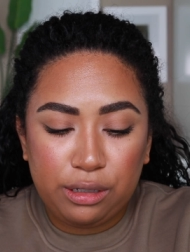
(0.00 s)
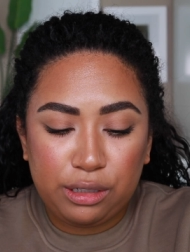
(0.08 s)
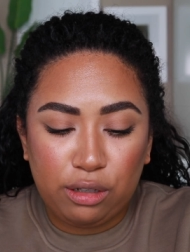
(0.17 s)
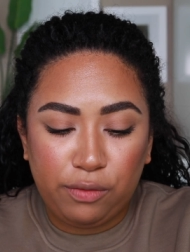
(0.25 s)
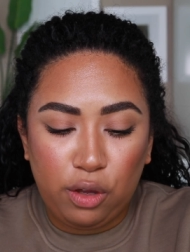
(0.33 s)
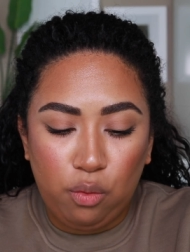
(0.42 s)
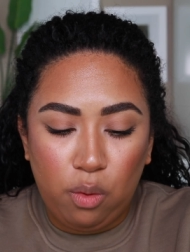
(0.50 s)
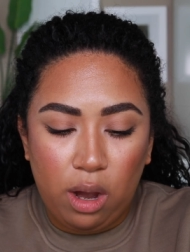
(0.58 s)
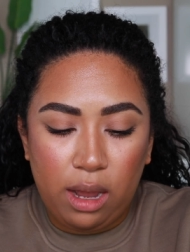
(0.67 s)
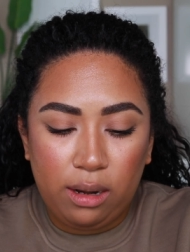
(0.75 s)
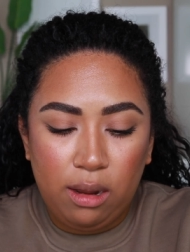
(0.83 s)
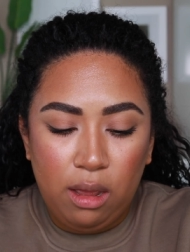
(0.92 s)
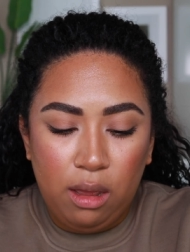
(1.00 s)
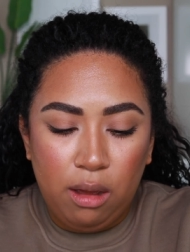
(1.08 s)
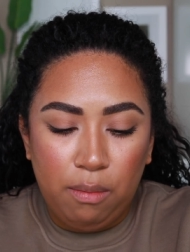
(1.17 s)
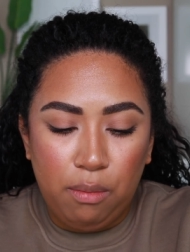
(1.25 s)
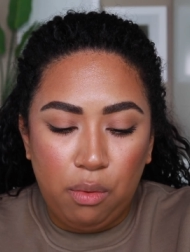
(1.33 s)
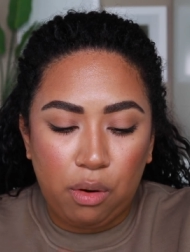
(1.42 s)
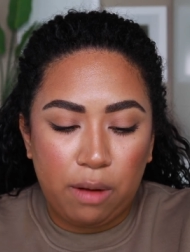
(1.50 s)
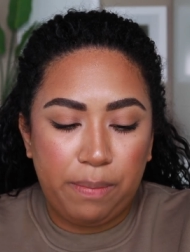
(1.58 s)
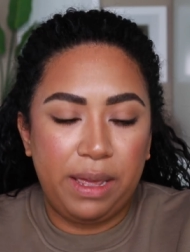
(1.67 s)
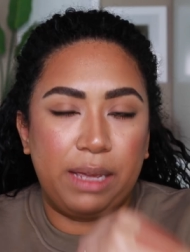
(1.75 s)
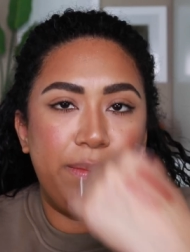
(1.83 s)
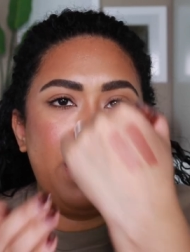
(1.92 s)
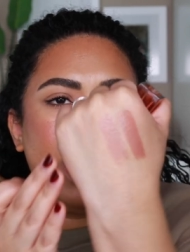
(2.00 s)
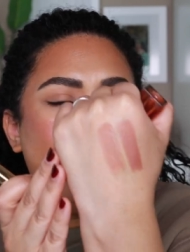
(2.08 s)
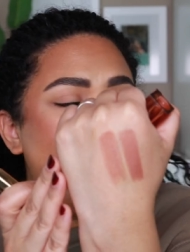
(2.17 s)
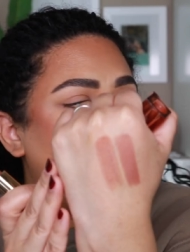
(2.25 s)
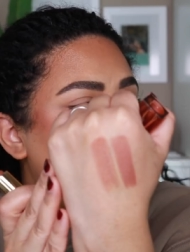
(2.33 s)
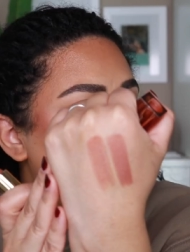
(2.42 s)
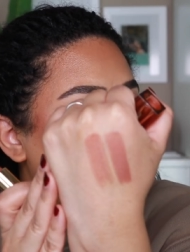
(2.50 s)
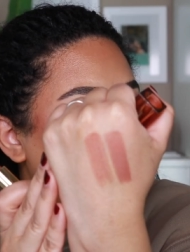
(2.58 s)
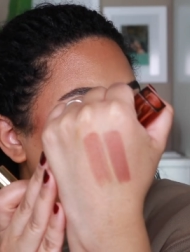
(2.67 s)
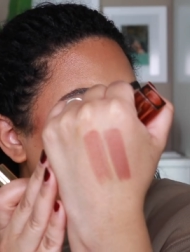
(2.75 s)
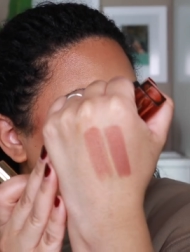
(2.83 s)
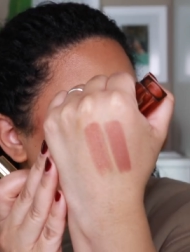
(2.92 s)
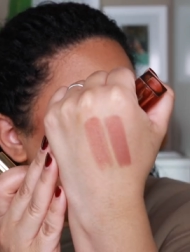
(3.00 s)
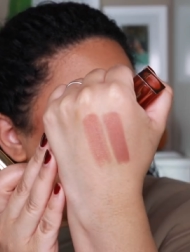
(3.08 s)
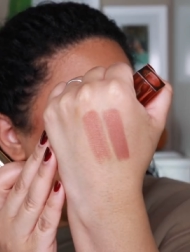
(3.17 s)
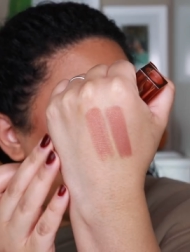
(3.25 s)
so if you want more pigment, you have to kind of layer it.